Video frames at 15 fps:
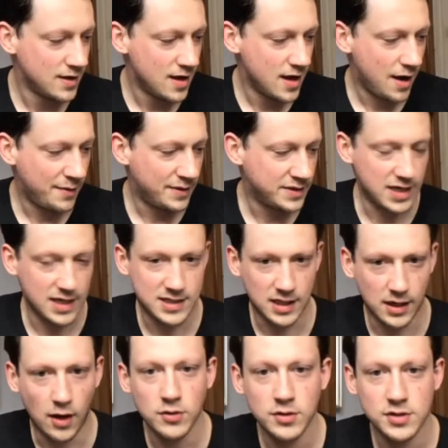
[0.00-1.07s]
It's a
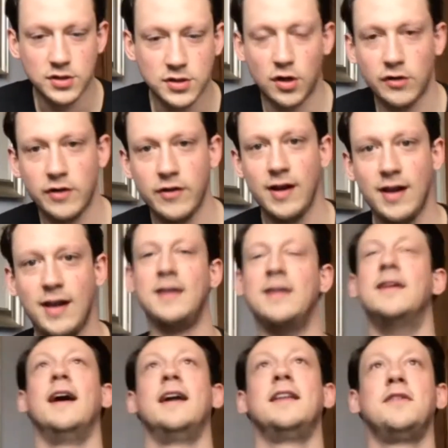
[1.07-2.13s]
long story, really.
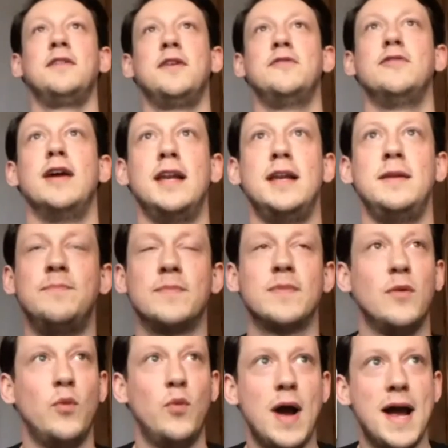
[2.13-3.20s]
I don't know really
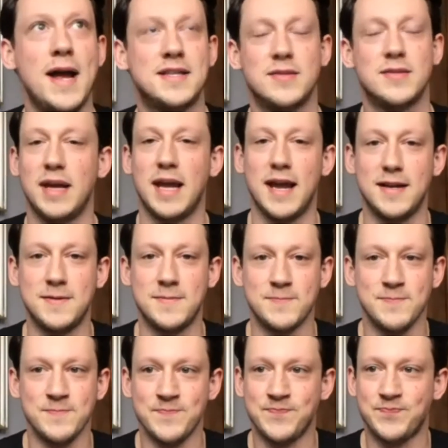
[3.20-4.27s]
where to begin.
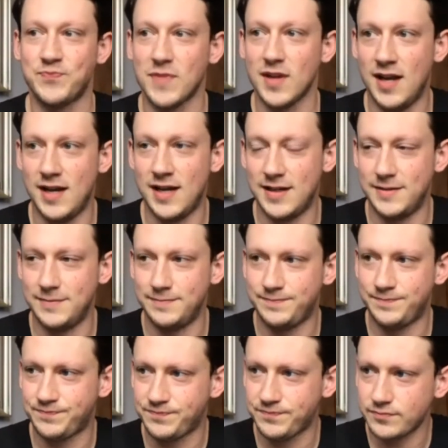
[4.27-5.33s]
Um,
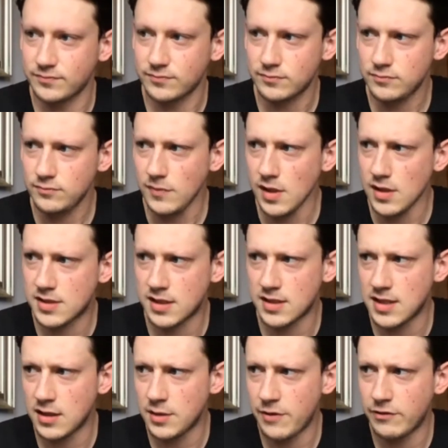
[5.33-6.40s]
it's going to
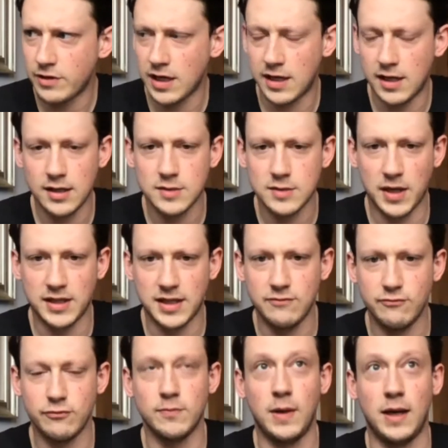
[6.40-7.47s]
sound a bit ridiculous, but
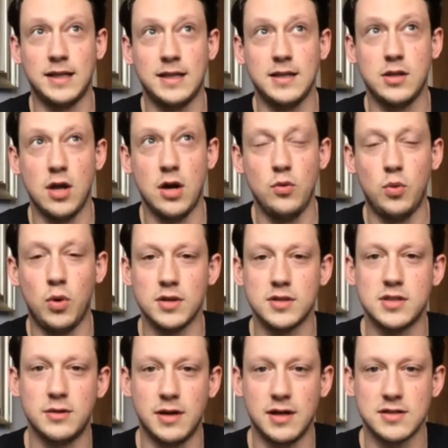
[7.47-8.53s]
I didn't know what to
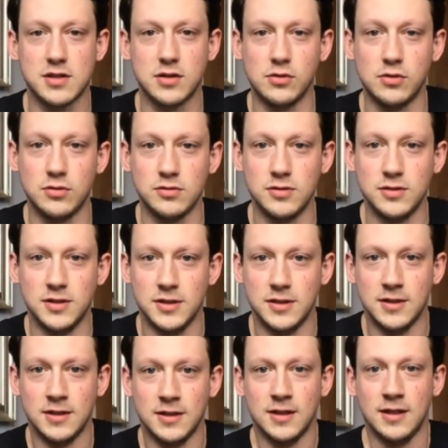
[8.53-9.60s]
do out of school.
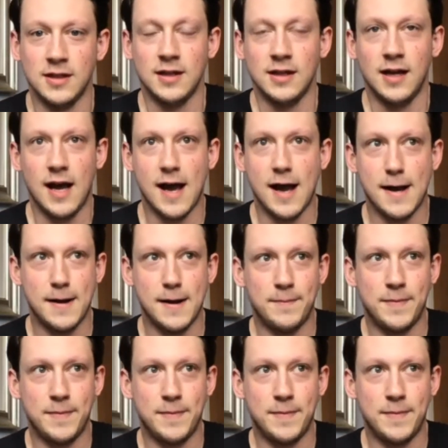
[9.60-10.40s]
Um,